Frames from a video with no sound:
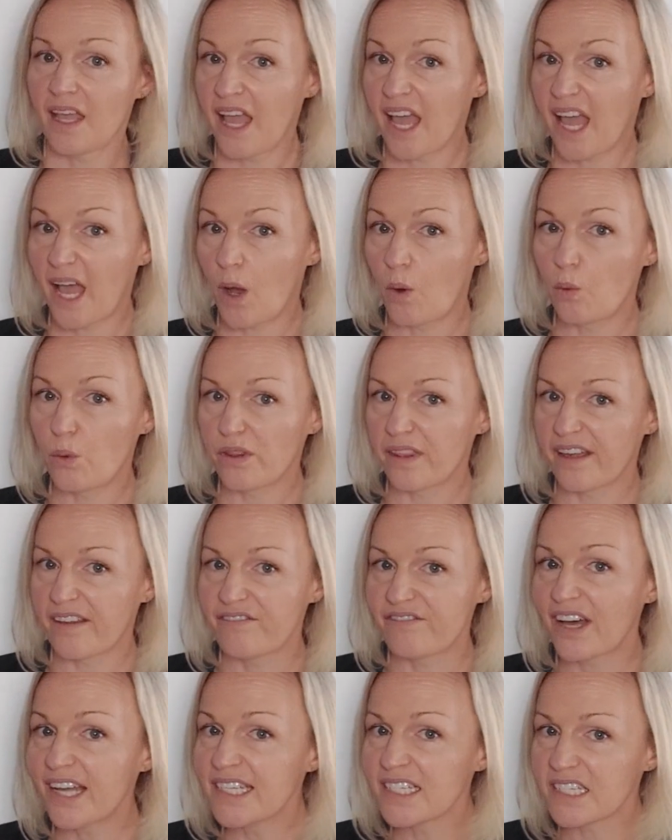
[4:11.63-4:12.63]
How were they
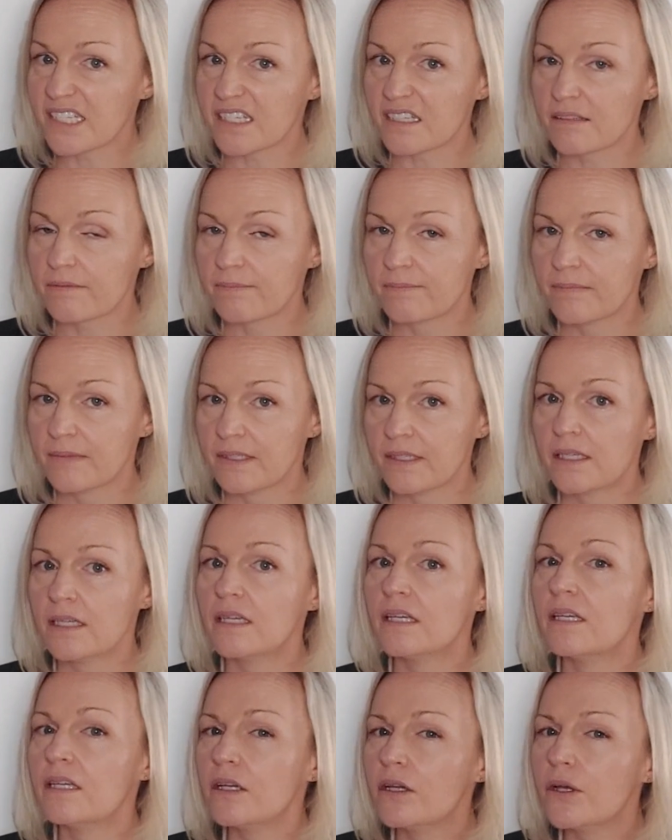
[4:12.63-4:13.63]
funded?
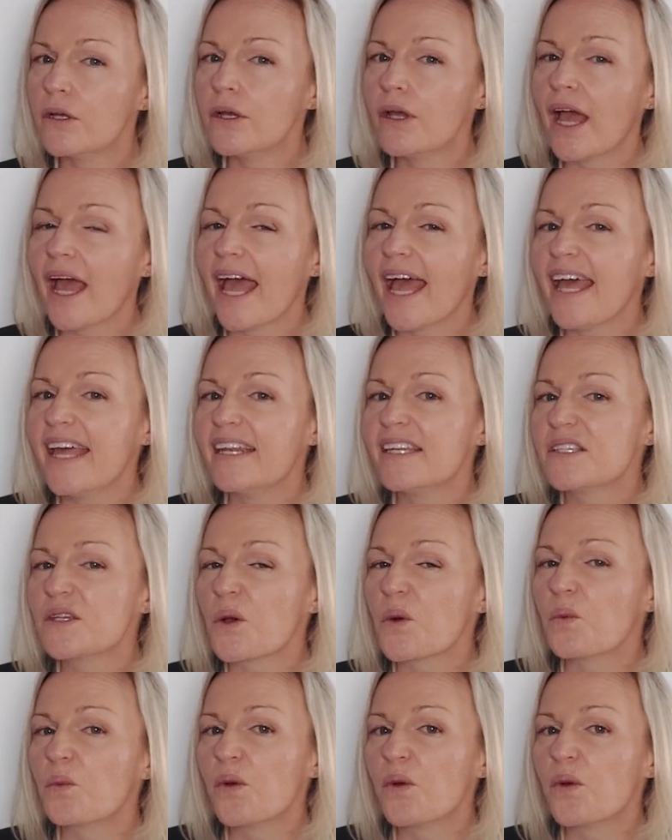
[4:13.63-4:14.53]
And